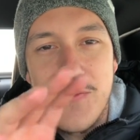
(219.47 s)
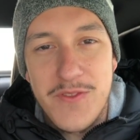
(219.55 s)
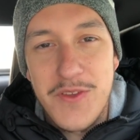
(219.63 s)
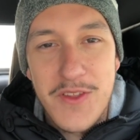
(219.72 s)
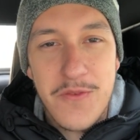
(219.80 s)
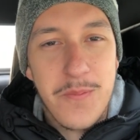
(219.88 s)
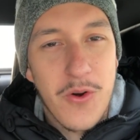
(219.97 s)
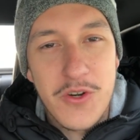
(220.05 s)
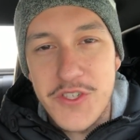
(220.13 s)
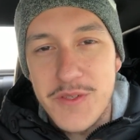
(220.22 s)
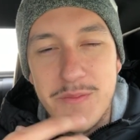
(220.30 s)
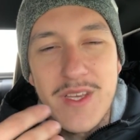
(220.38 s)
to this
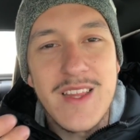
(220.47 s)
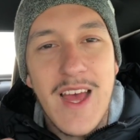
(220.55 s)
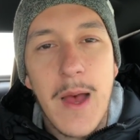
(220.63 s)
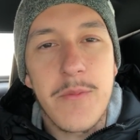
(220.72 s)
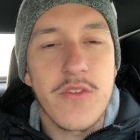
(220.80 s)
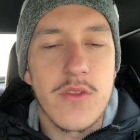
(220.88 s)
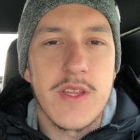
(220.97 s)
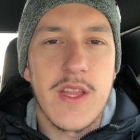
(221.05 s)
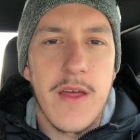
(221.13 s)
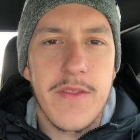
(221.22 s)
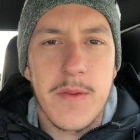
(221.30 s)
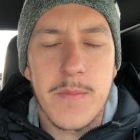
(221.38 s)
portion mean absolutely
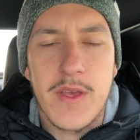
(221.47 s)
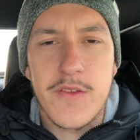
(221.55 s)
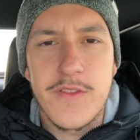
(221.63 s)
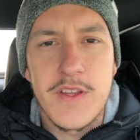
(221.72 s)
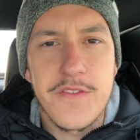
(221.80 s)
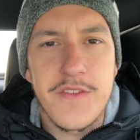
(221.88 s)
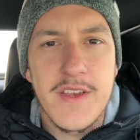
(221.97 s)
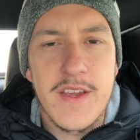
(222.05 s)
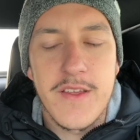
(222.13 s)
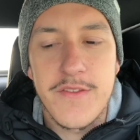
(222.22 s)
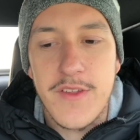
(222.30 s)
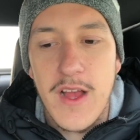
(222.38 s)
nothing, because leasing
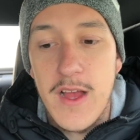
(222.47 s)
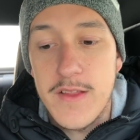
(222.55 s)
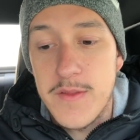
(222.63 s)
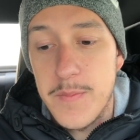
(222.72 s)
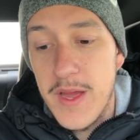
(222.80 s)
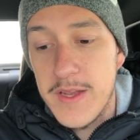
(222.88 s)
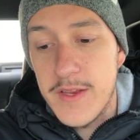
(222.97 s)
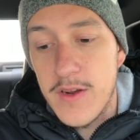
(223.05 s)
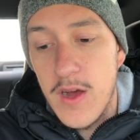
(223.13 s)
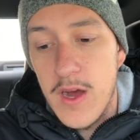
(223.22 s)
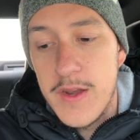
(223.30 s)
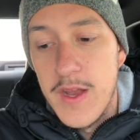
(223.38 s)
is depending
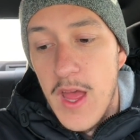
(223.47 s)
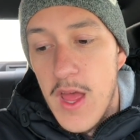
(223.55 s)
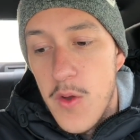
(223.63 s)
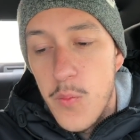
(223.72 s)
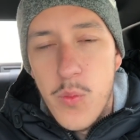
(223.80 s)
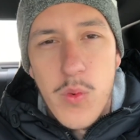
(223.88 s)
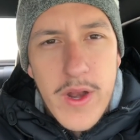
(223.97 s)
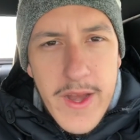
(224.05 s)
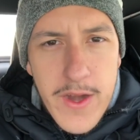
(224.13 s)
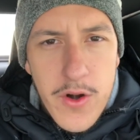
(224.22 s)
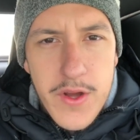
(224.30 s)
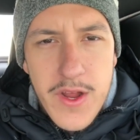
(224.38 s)
on what
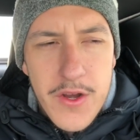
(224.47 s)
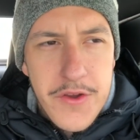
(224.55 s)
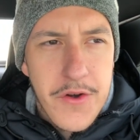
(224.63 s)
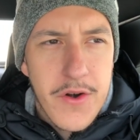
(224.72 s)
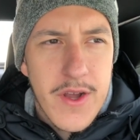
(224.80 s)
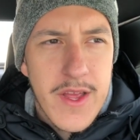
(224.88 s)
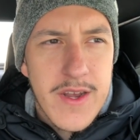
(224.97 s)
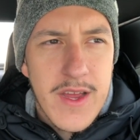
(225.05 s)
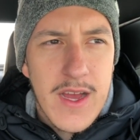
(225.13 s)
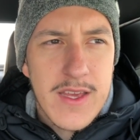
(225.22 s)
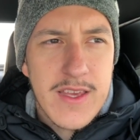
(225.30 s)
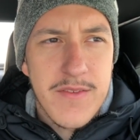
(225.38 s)
area you're in,
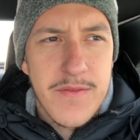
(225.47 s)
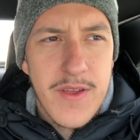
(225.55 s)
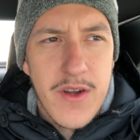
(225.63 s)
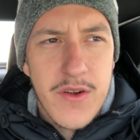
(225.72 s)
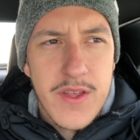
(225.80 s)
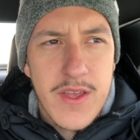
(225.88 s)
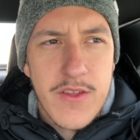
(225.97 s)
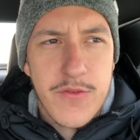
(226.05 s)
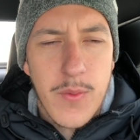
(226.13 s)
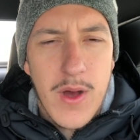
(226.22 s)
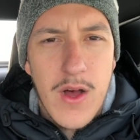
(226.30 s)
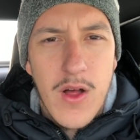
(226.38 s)
can vary as
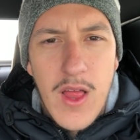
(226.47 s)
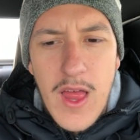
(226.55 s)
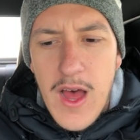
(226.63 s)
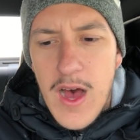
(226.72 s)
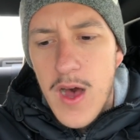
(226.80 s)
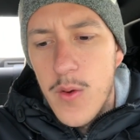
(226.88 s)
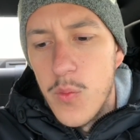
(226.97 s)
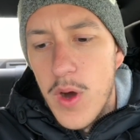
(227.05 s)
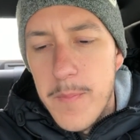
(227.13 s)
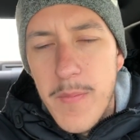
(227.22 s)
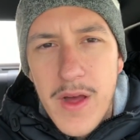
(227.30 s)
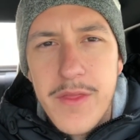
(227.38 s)
well,
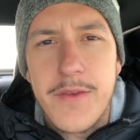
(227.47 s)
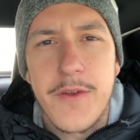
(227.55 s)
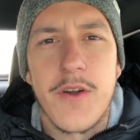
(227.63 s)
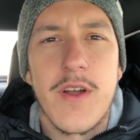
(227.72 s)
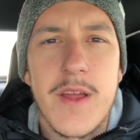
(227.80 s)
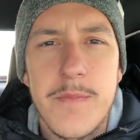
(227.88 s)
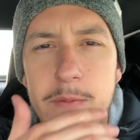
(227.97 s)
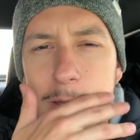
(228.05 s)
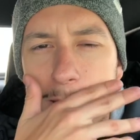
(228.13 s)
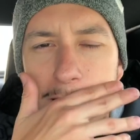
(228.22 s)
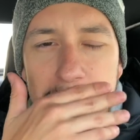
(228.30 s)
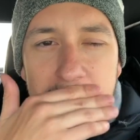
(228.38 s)
what month you're in,
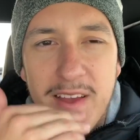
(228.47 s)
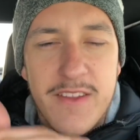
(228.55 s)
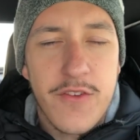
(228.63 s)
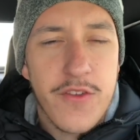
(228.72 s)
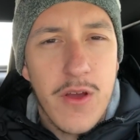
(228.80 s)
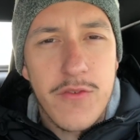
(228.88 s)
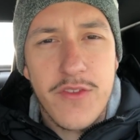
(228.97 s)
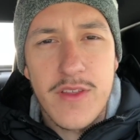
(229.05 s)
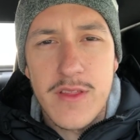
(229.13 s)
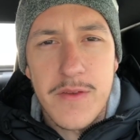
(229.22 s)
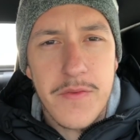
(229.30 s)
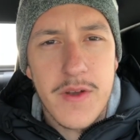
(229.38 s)
because there's
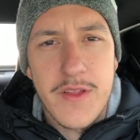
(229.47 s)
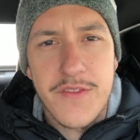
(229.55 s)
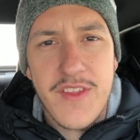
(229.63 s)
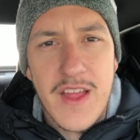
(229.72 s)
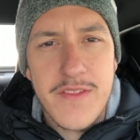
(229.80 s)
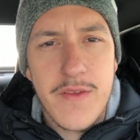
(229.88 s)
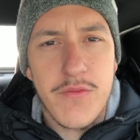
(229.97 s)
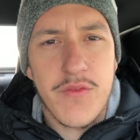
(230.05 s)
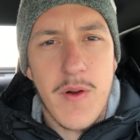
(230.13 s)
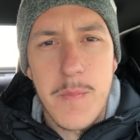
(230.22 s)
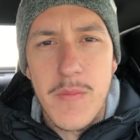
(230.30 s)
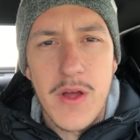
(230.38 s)
obviously different incentives
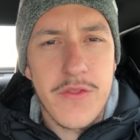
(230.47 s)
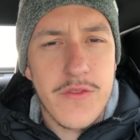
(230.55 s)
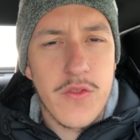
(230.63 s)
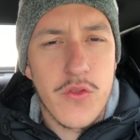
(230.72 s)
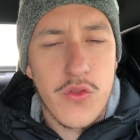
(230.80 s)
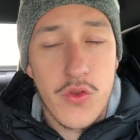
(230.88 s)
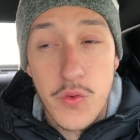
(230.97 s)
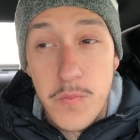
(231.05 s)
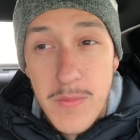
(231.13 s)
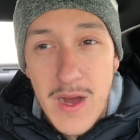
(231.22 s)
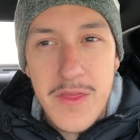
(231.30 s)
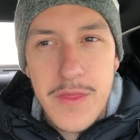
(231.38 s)
from month to
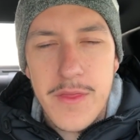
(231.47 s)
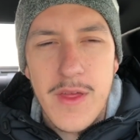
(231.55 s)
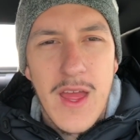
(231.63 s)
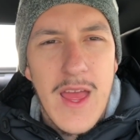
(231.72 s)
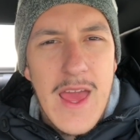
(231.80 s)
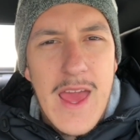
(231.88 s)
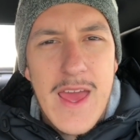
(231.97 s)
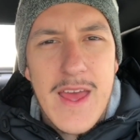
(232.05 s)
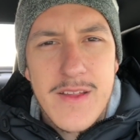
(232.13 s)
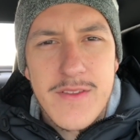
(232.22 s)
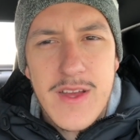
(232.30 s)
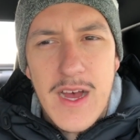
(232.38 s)
month,
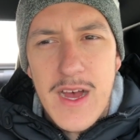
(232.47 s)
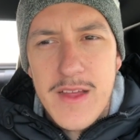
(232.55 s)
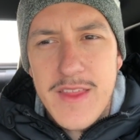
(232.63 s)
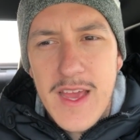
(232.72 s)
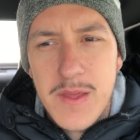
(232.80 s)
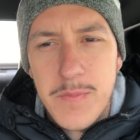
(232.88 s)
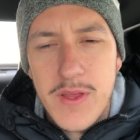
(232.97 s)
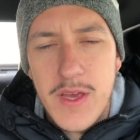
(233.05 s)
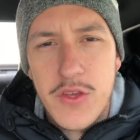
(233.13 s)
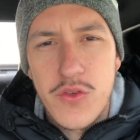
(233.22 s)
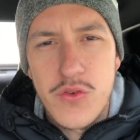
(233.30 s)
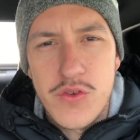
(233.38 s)
and that can play
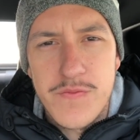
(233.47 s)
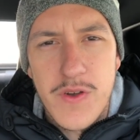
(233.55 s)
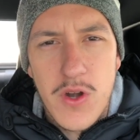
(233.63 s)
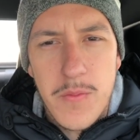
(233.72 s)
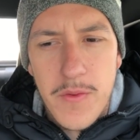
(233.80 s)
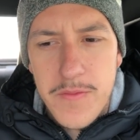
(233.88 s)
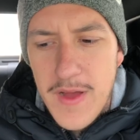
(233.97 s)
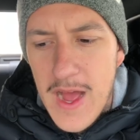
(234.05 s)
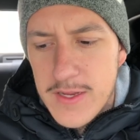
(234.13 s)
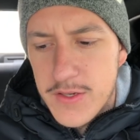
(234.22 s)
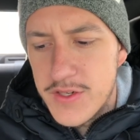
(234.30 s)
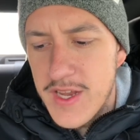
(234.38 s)
a huge variable
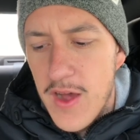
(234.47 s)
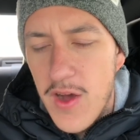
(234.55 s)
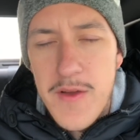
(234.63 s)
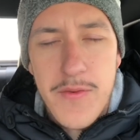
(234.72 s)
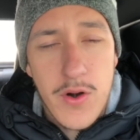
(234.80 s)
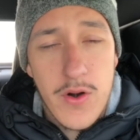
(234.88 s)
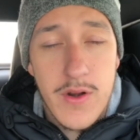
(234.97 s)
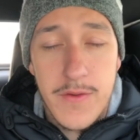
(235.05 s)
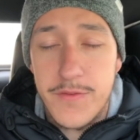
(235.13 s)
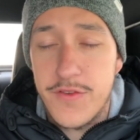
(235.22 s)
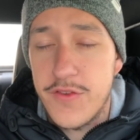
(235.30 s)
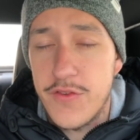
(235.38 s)
factor. Now, I've heard
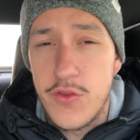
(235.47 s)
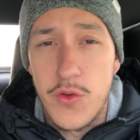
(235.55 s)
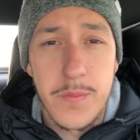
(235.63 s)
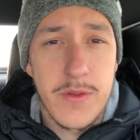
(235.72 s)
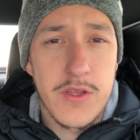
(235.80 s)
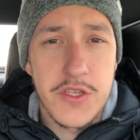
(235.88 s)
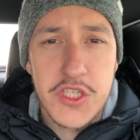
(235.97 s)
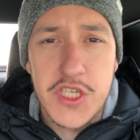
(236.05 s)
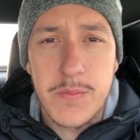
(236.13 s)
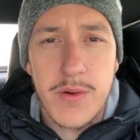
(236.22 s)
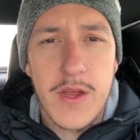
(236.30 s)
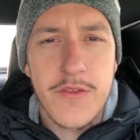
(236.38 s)
of stupidly
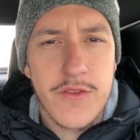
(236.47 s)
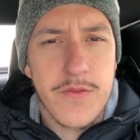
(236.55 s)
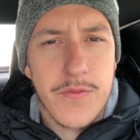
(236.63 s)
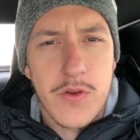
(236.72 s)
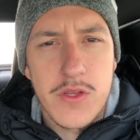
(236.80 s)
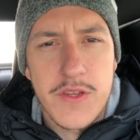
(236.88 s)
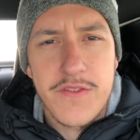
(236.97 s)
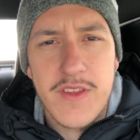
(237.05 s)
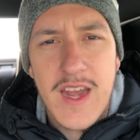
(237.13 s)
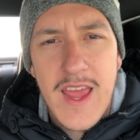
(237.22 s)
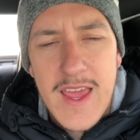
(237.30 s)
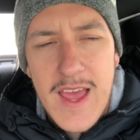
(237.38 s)
cheap prices for
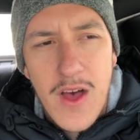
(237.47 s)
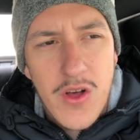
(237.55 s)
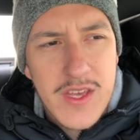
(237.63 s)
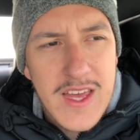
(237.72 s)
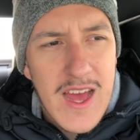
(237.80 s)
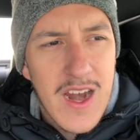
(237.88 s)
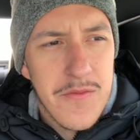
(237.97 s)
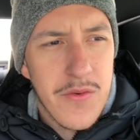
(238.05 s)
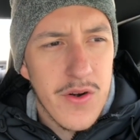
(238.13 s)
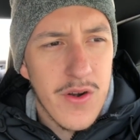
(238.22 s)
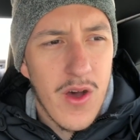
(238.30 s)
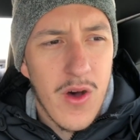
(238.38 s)
leasing a HELLCAT. I've
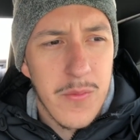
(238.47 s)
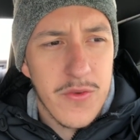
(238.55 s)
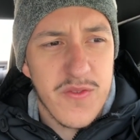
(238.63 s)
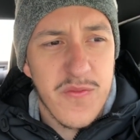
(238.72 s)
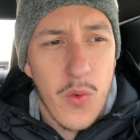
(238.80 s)
heard almost